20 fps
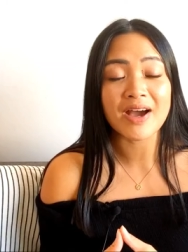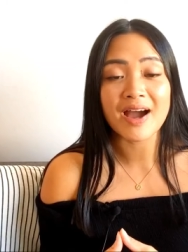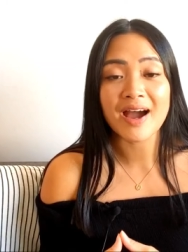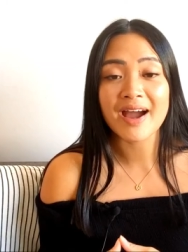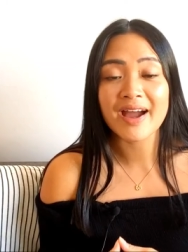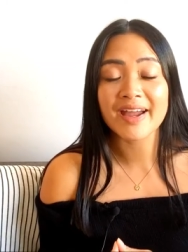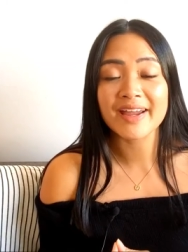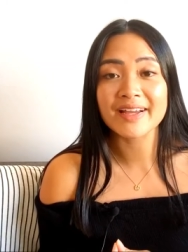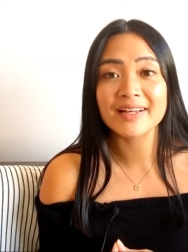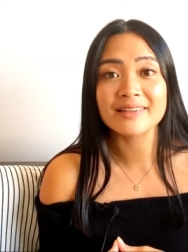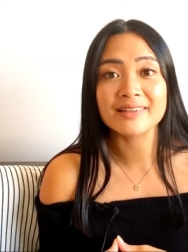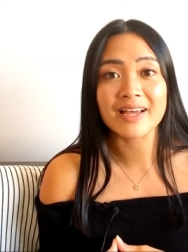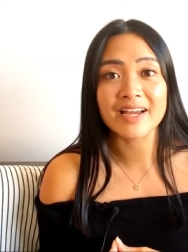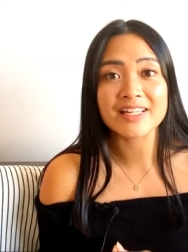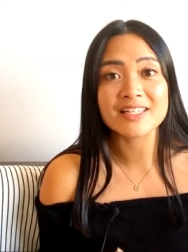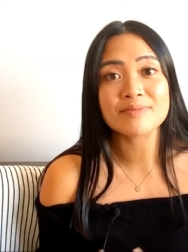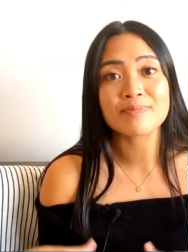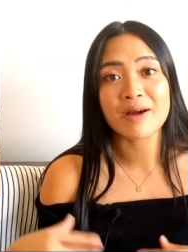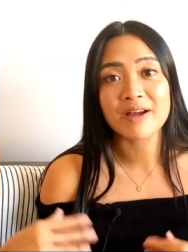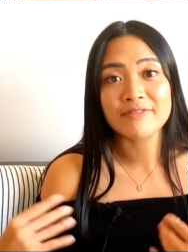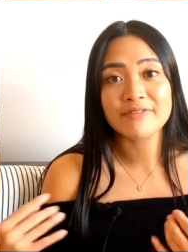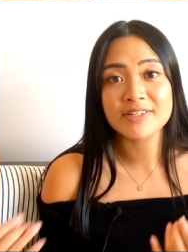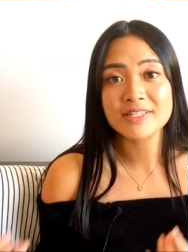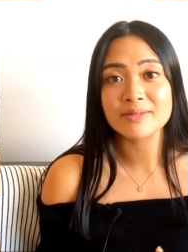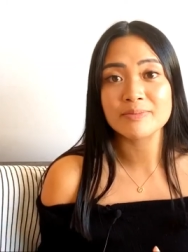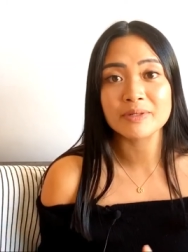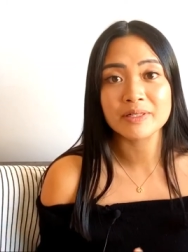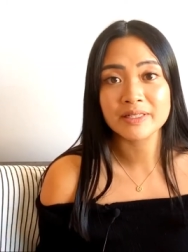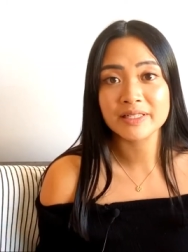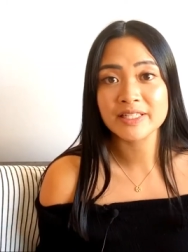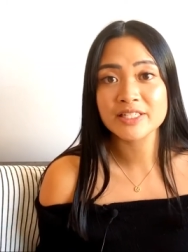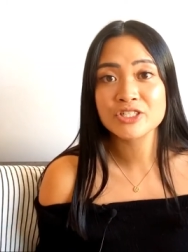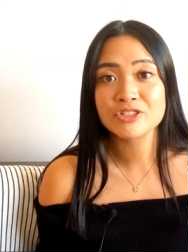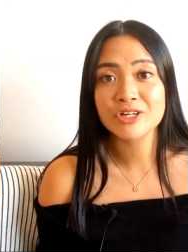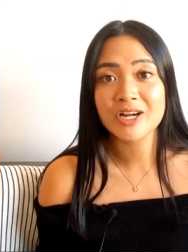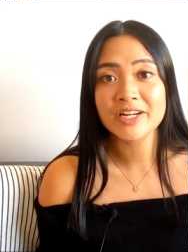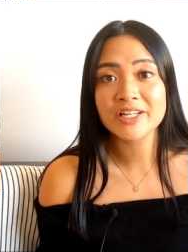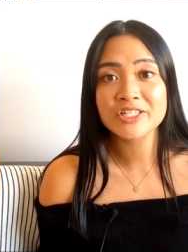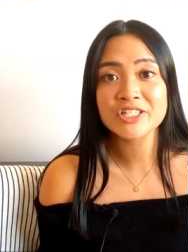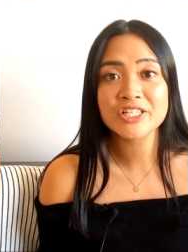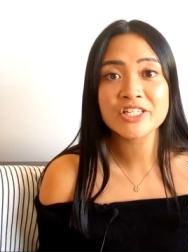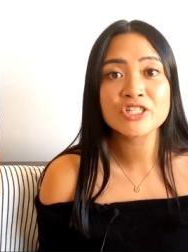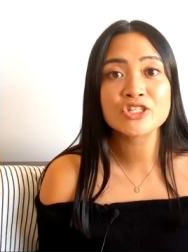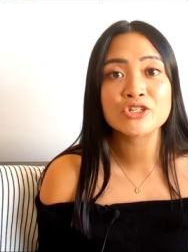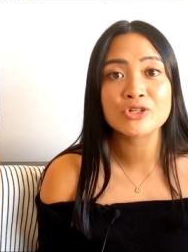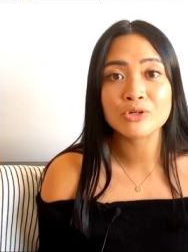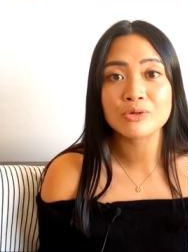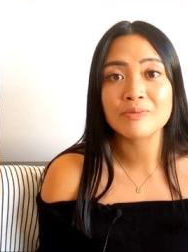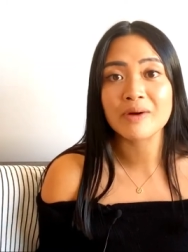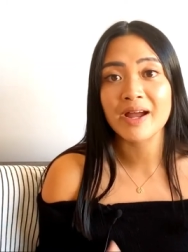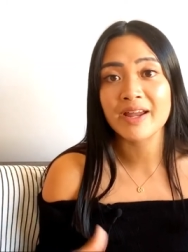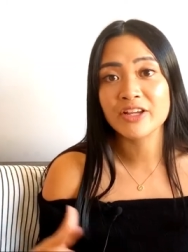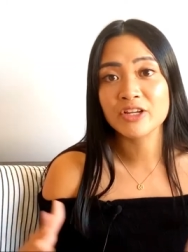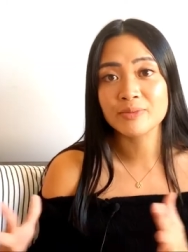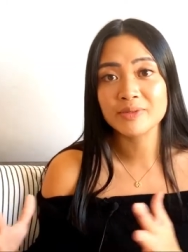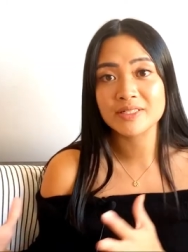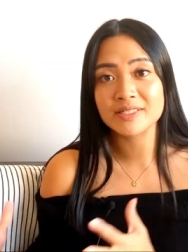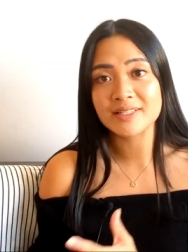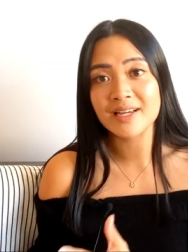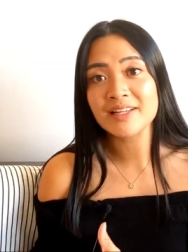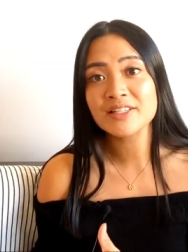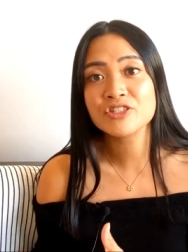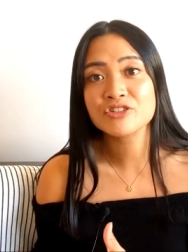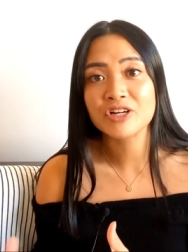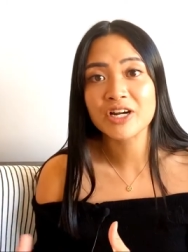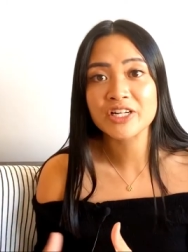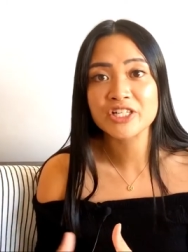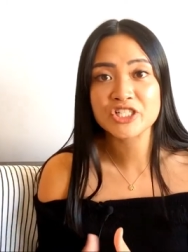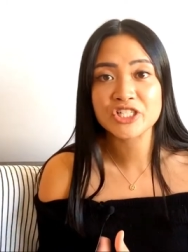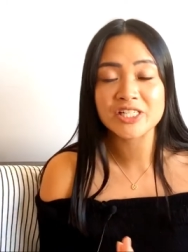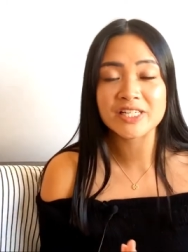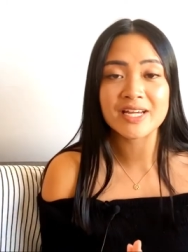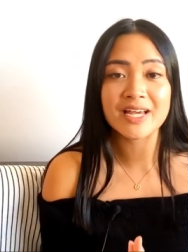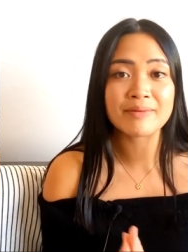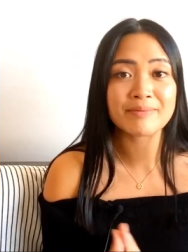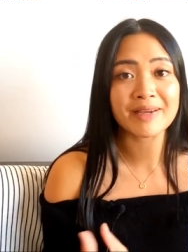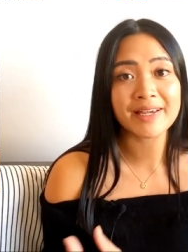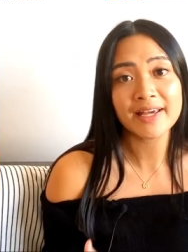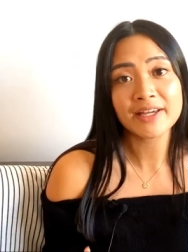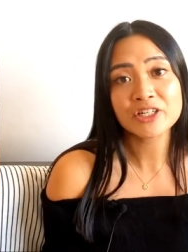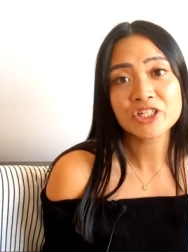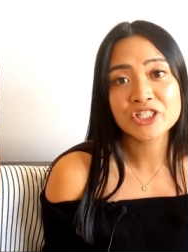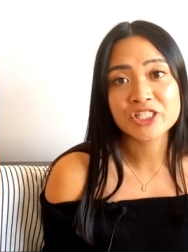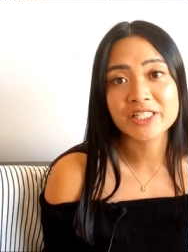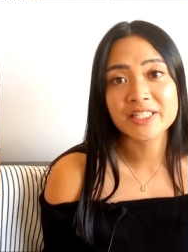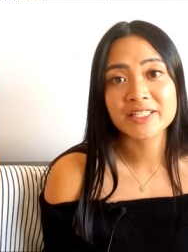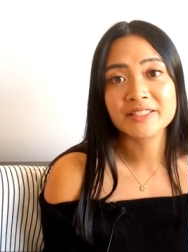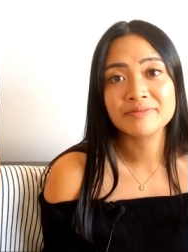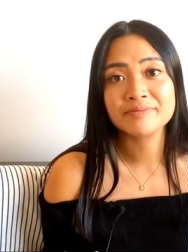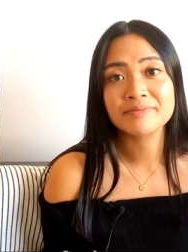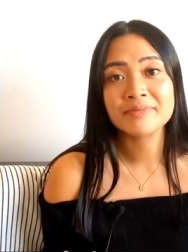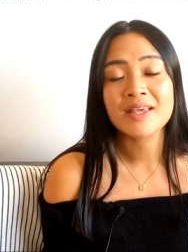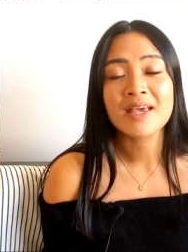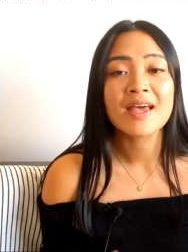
that I aligned my visibility strategy to my human design strategy and my energy.